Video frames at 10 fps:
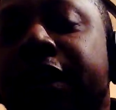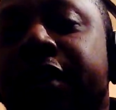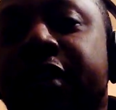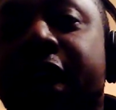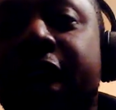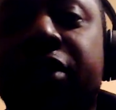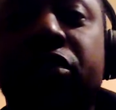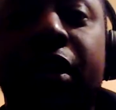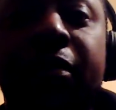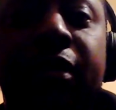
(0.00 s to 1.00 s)
there's a honey
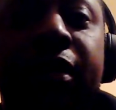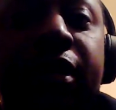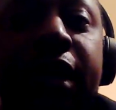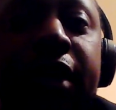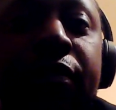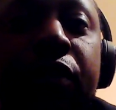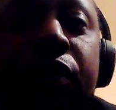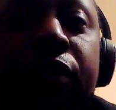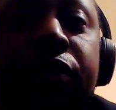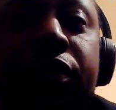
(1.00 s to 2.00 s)
trap that
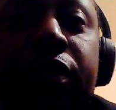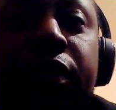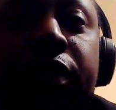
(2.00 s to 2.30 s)
involves